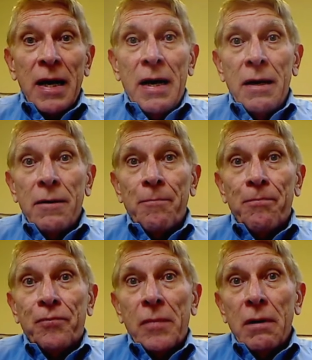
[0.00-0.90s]

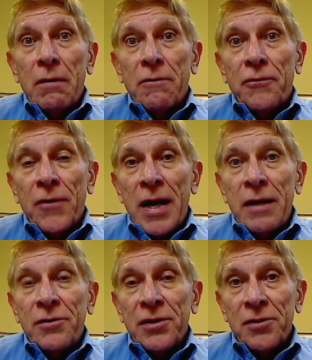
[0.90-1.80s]

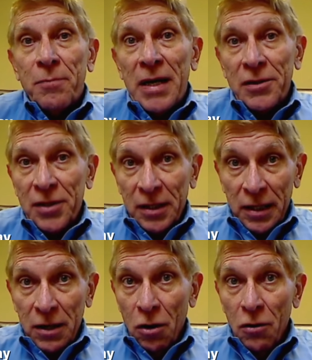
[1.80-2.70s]
France is
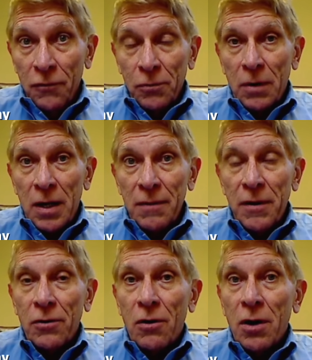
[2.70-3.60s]
basically overrun.
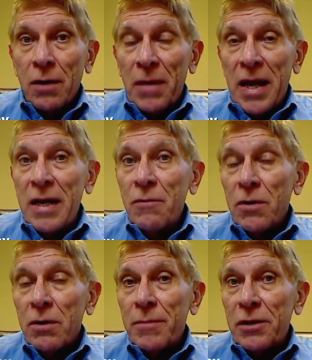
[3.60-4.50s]
There are
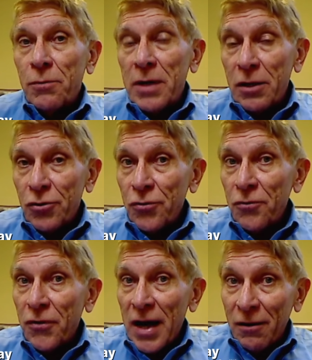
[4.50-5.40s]
anywhere between
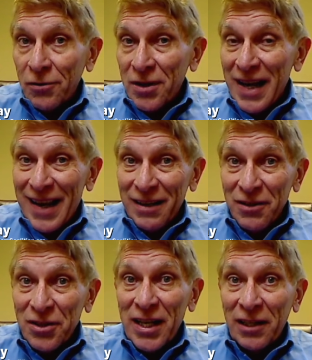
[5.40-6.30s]
2,000 and
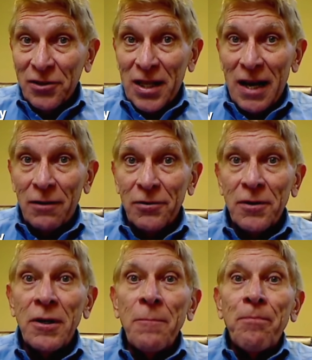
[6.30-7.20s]

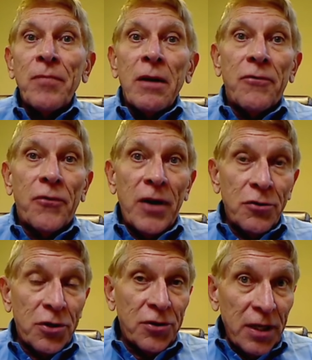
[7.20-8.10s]
6,000 French
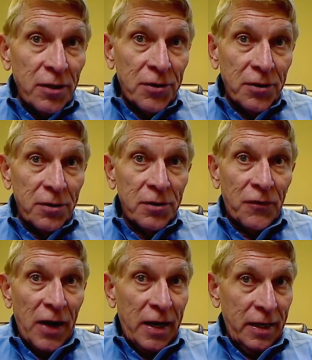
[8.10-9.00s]
citizens
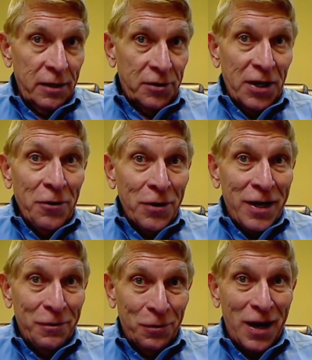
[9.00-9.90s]
fighting in
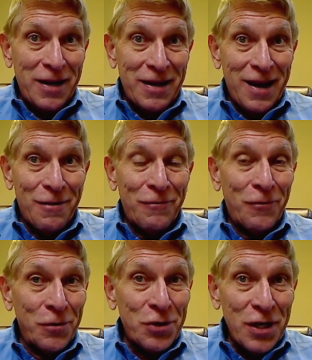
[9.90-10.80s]
Syria right now
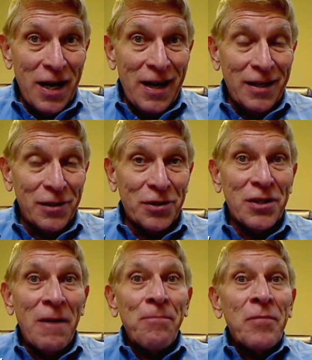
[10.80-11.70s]
for
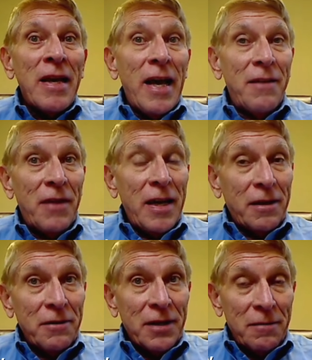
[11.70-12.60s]
jihadists, and they
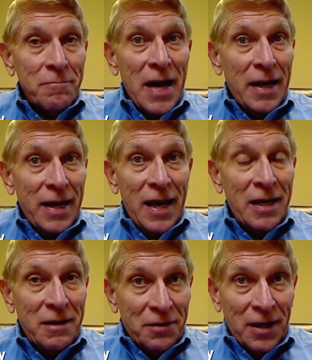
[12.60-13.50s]
can come back
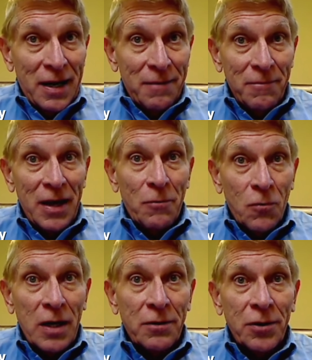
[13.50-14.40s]
anytime they
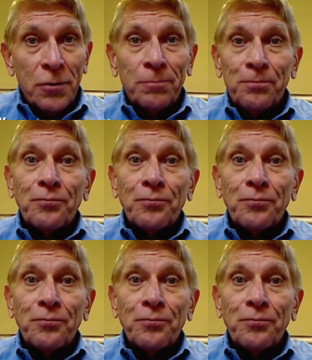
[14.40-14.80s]
want to.